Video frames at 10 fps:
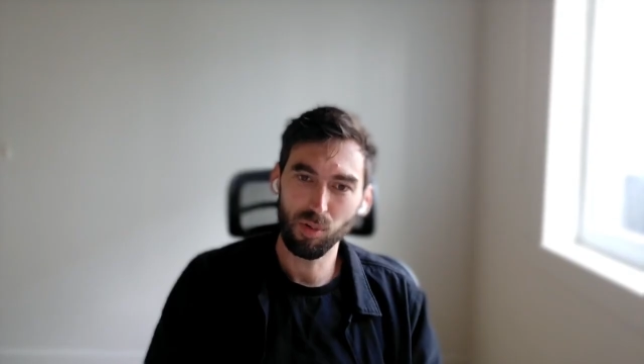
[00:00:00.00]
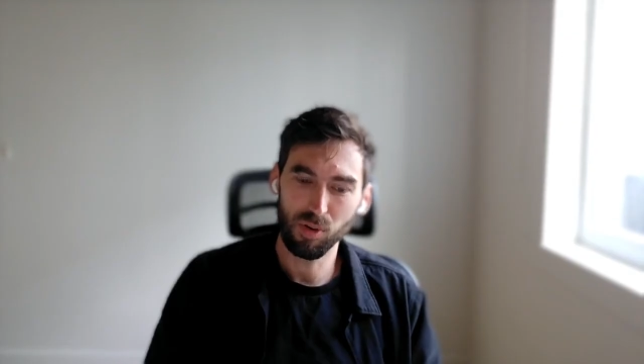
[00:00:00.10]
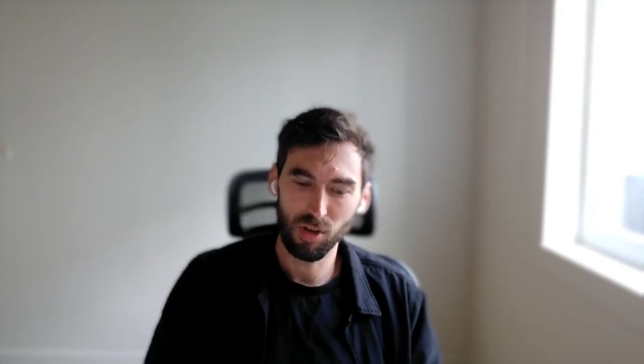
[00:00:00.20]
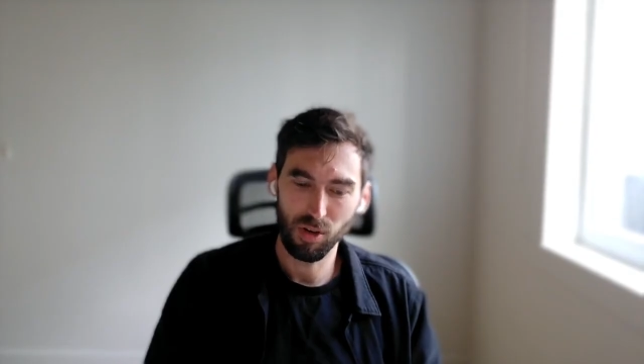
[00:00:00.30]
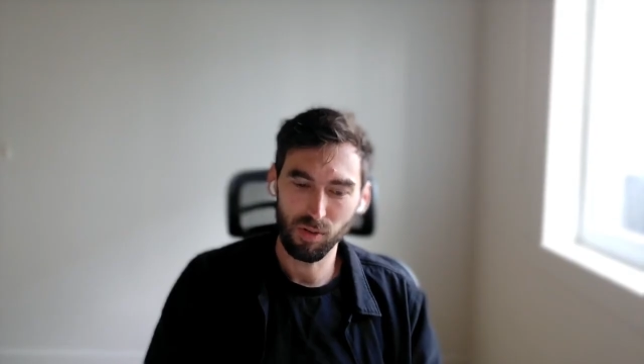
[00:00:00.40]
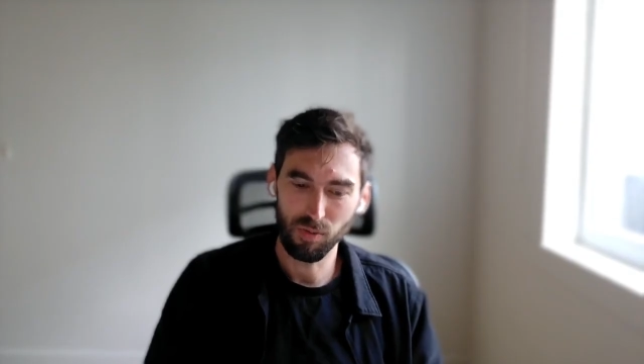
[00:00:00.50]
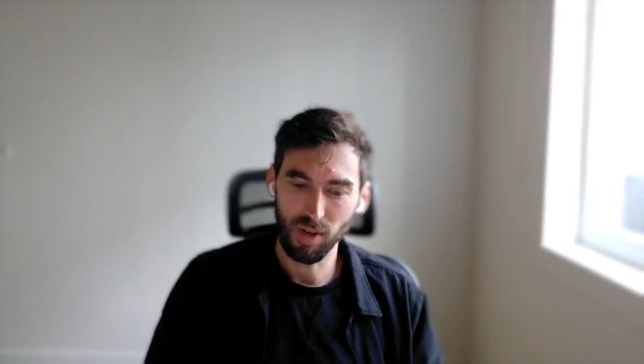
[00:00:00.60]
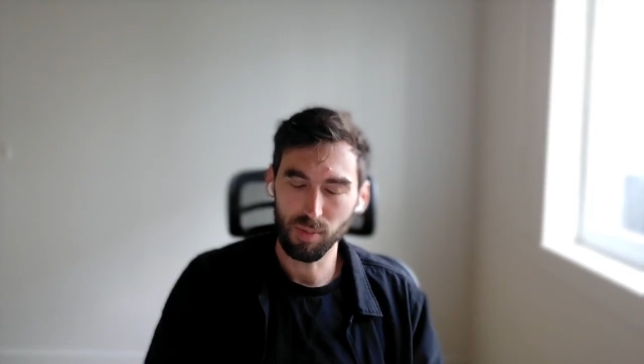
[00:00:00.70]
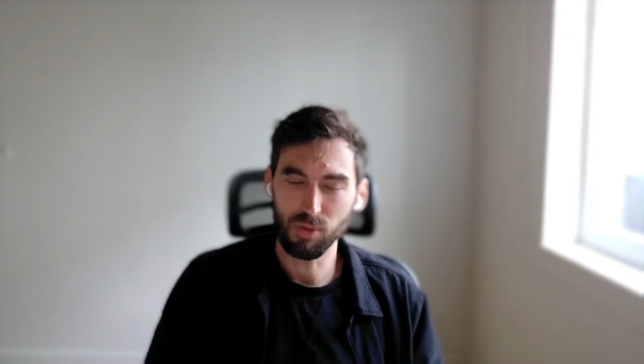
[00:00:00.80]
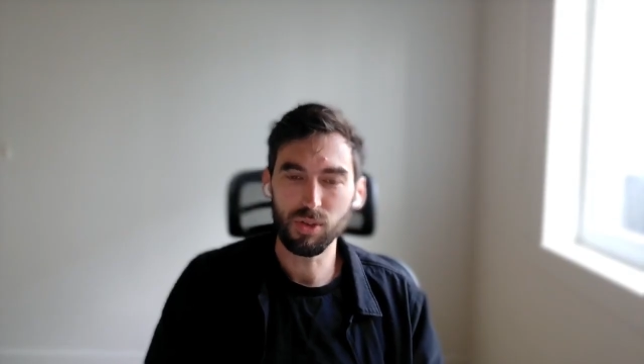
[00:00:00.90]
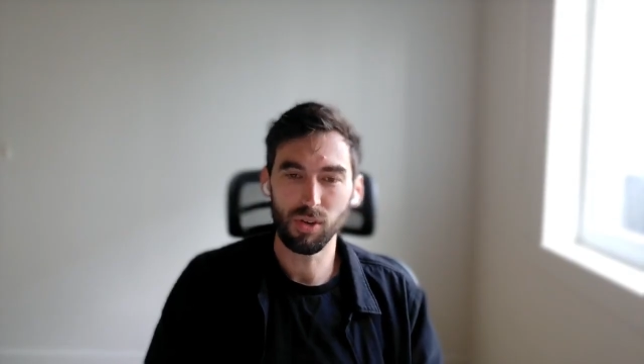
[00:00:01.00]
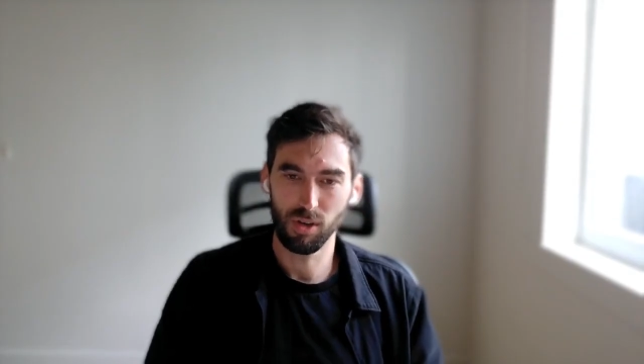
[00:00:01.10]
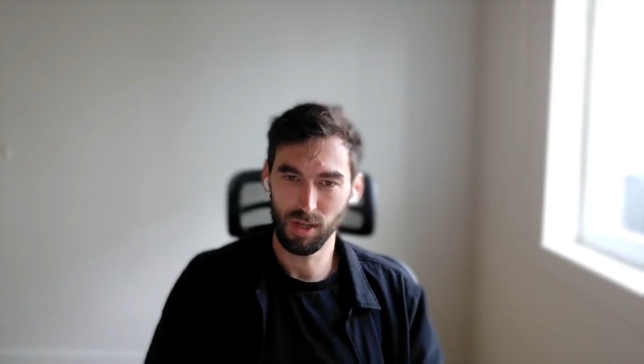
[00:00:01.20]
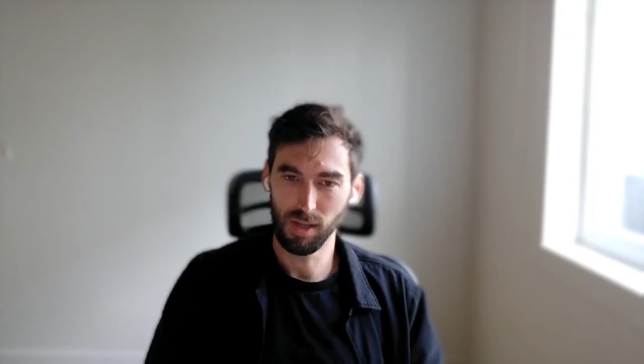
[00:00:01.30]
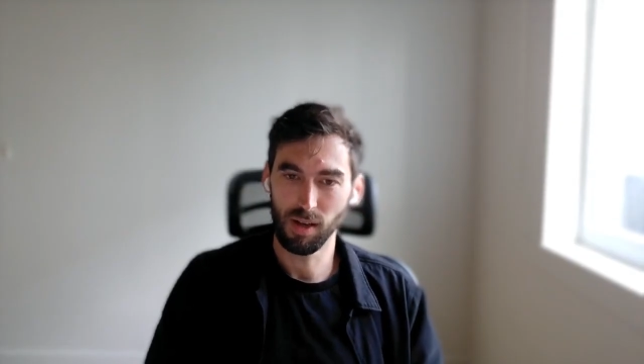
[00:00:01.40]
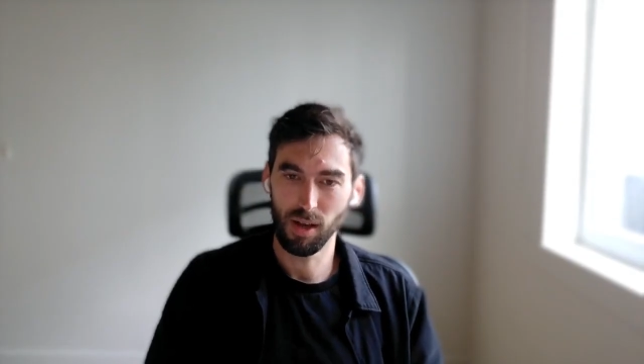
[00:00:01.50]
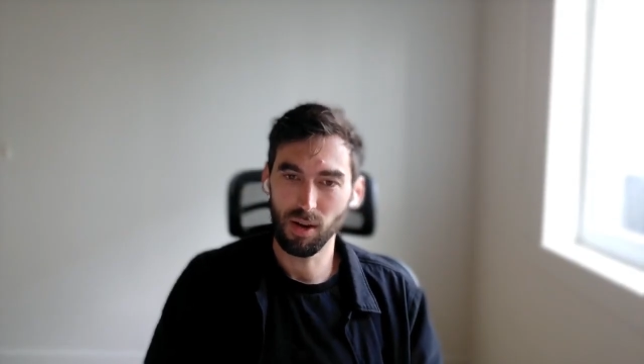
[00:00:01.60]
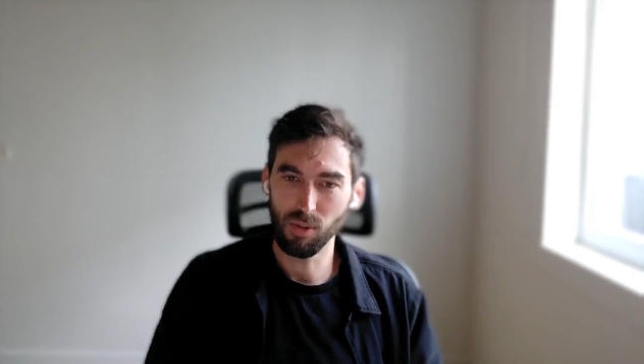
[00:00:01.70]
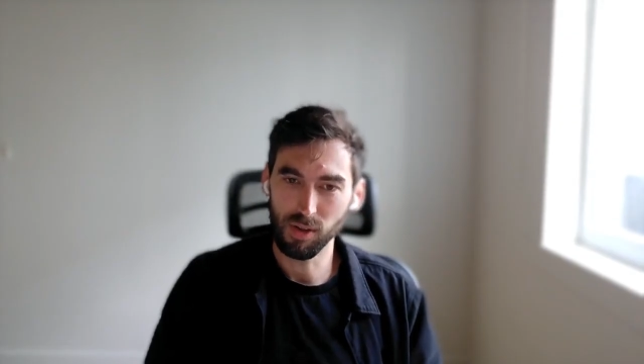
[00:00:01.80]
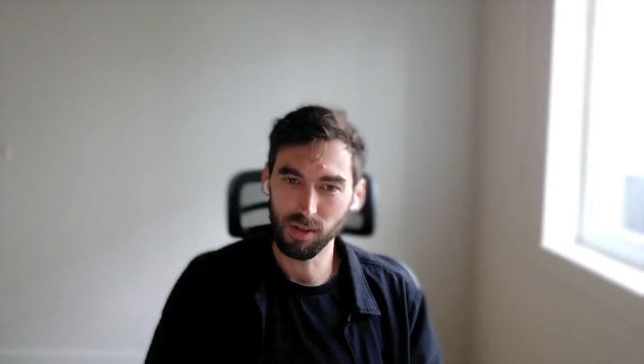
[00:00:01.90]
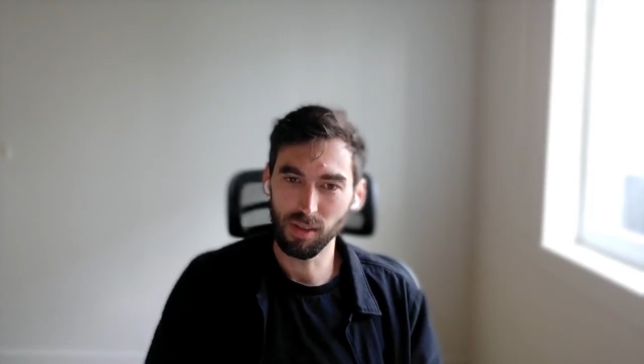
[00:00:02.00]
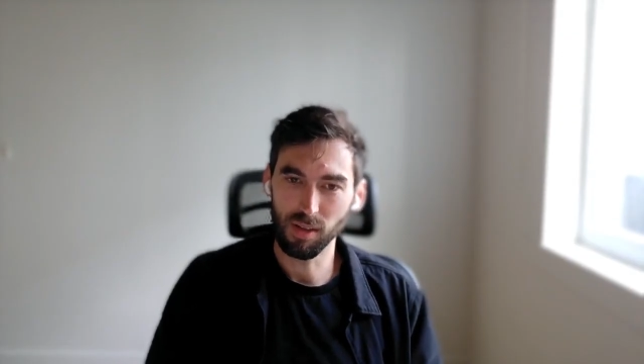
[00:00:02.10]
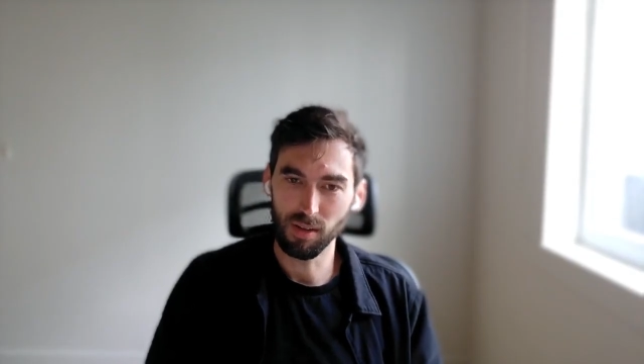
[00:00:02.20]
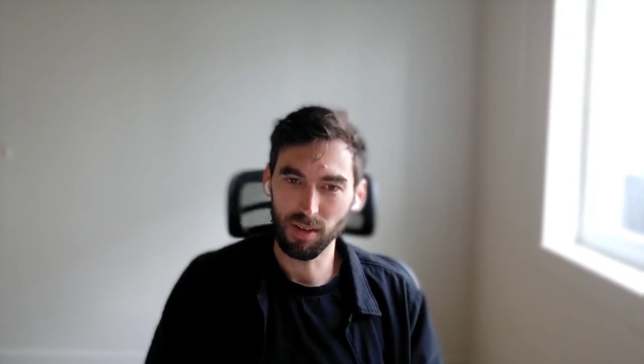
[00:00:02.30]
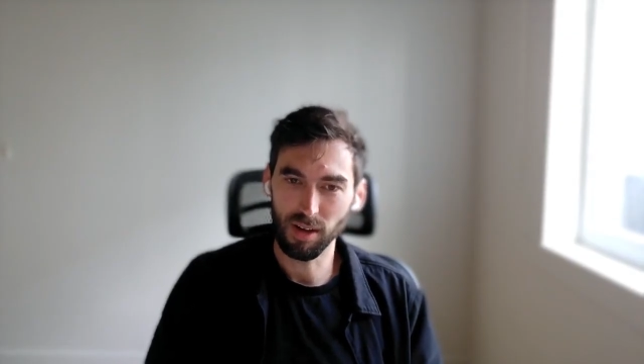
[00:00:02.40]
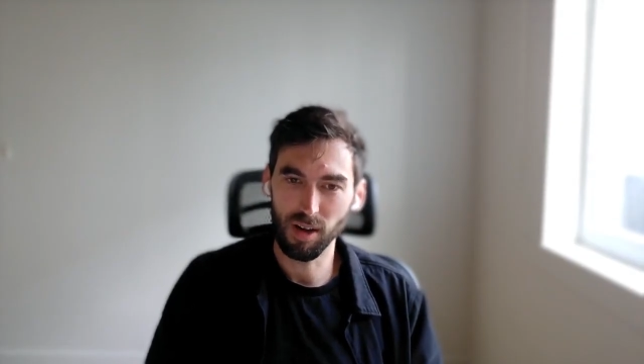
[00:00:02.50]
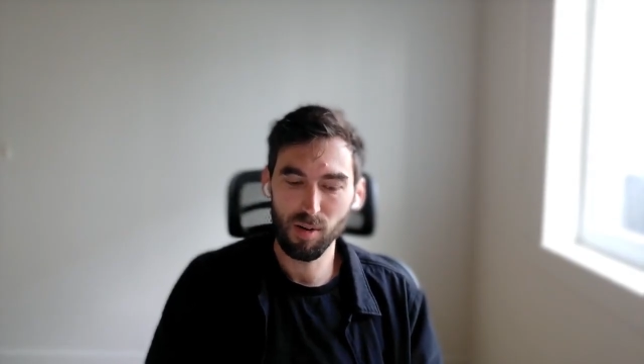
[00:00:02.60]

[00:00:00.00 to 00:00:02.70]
they brought a lot of like maturity to how we did things.